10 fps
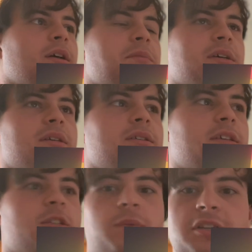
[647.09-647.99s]
because
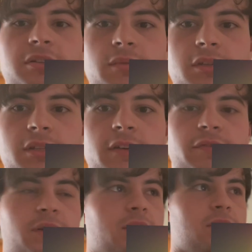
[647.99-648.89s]
the expression was
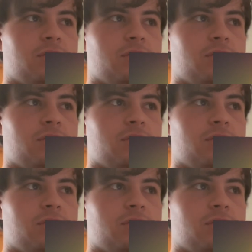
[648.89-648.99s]
different,